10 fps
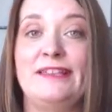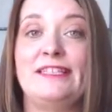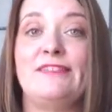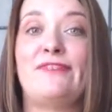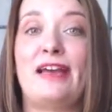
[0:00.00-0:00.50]

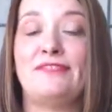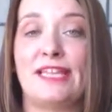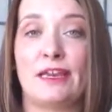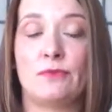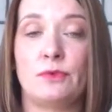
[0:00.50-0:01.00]
This five
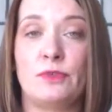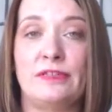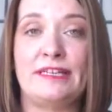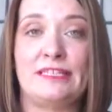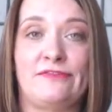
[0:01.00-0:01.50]
second
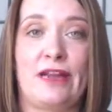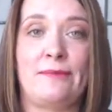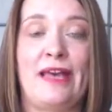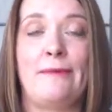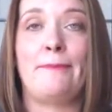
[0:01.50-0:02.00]
rule is
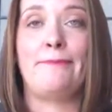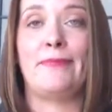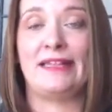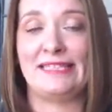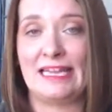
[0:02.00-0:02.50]
from um,
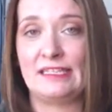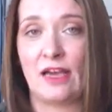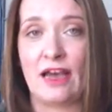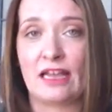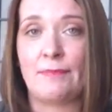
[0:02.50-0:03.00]
a TED
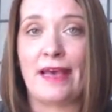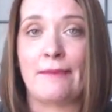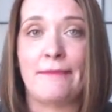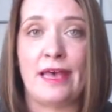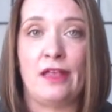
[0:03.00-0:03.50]
talk
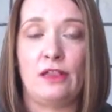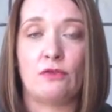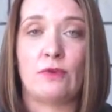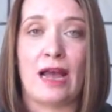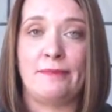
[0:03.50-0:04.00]
by Mel
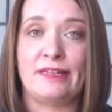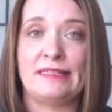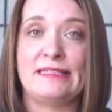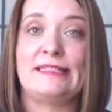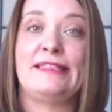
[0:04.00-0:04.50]

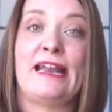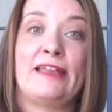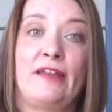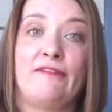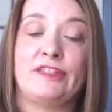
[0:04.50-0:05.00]
Robbins that
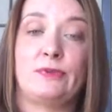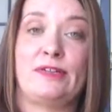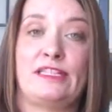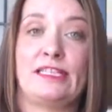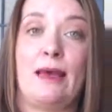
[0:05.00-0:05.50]
I love. It's
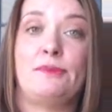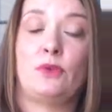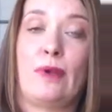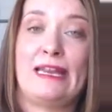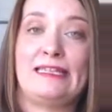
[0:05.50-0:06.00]
one of the top
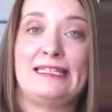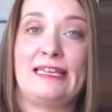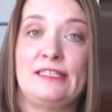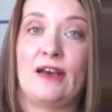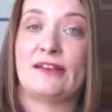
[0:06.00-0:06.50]
20
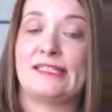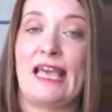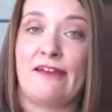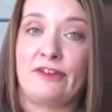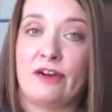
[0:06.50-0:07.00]
TED talks
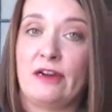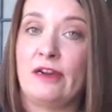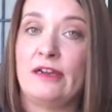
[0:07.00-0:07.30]
ever.